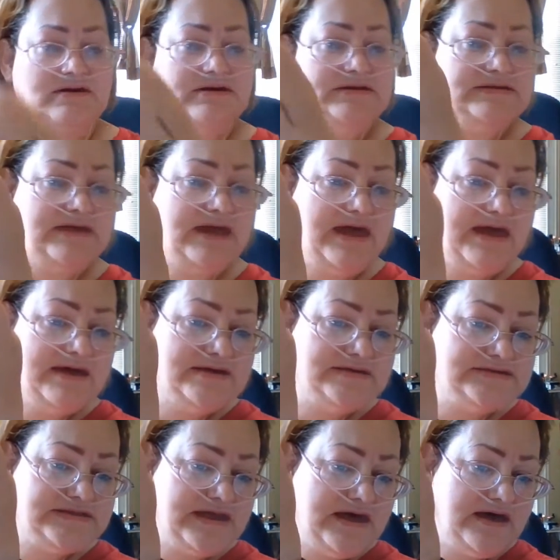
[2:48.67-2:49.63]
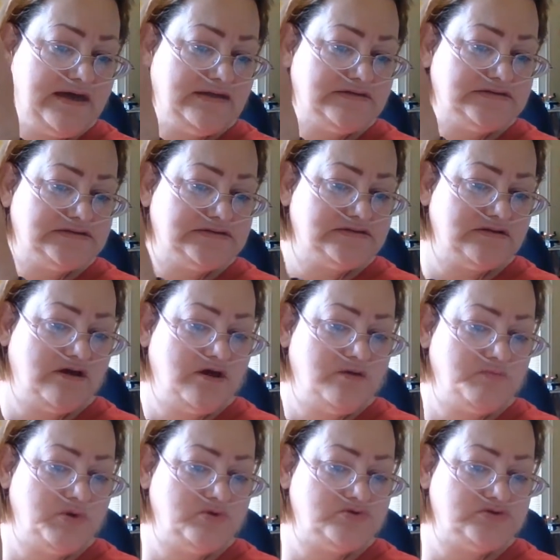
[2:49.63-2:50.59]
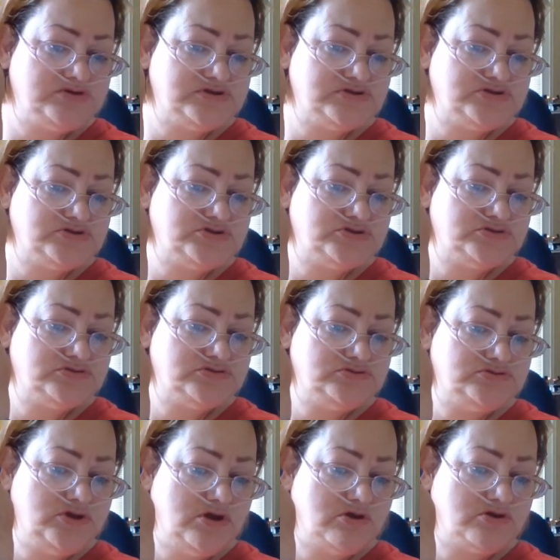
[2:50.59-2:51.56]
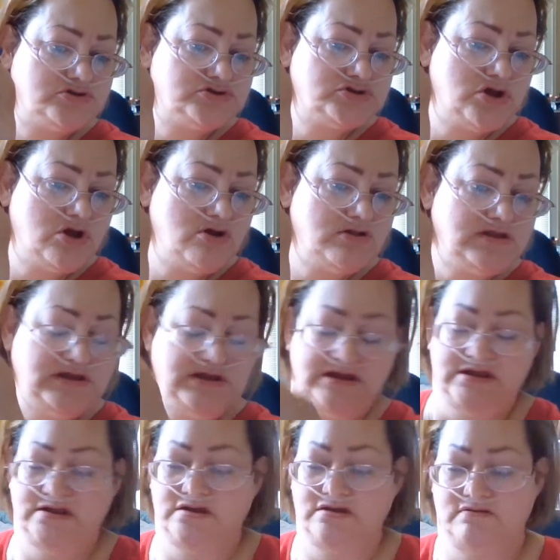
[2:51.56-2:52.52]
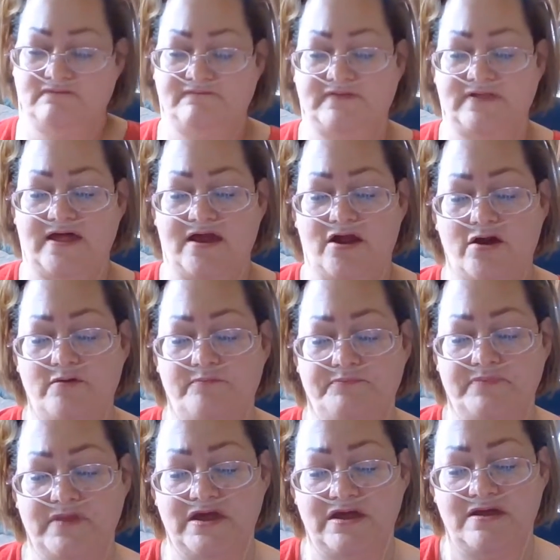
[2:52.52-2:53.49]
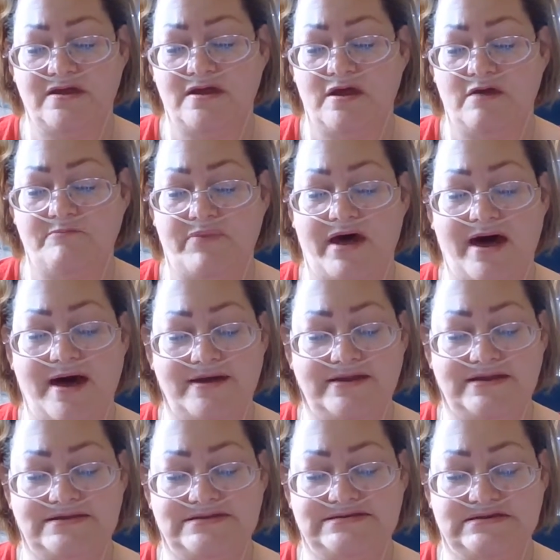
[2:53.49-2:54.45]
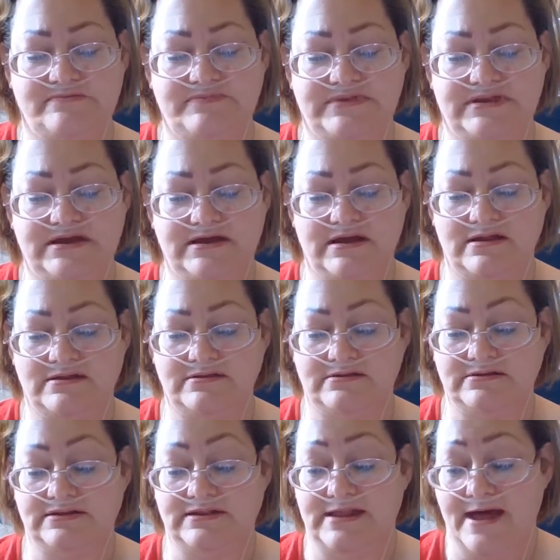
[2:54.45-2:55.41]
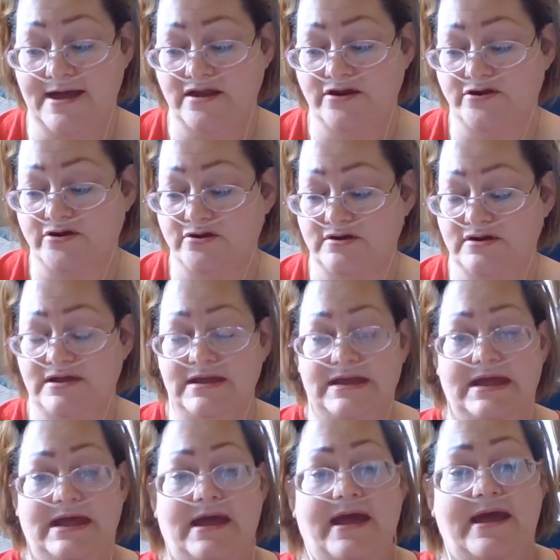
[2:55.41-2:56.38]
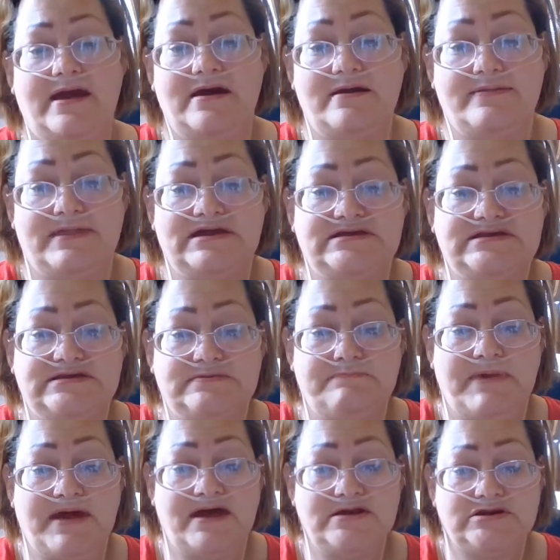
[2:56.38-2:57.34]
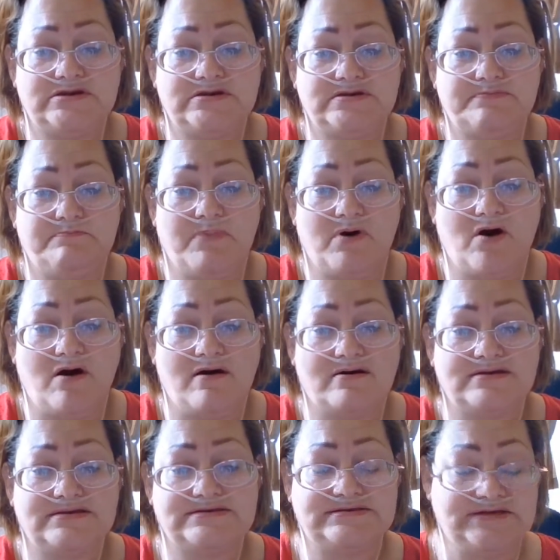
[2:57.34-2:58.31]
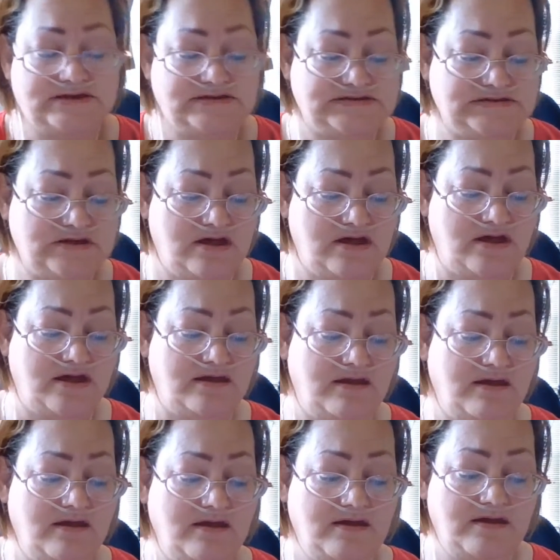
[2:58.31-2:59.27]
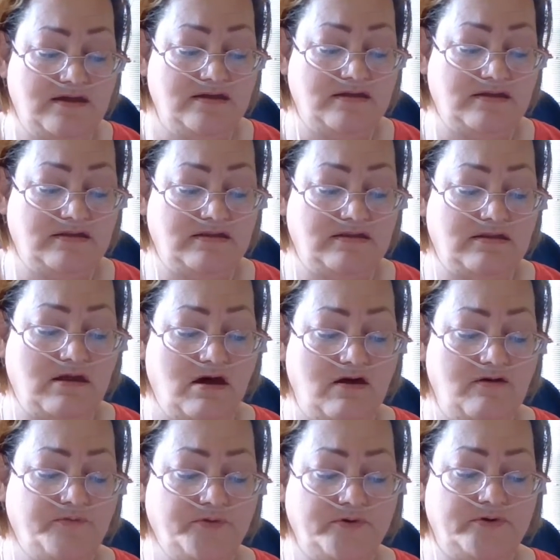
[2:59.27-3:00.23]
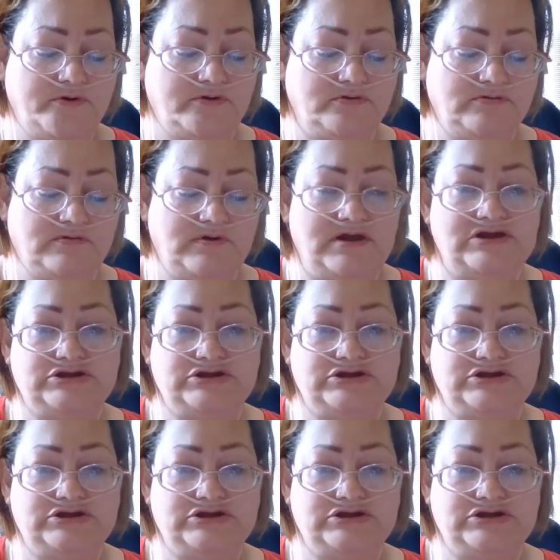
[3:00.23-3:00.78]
it has that almost dark chocolatey flare. But I need something a little lighter, and the Smashbox does not offer a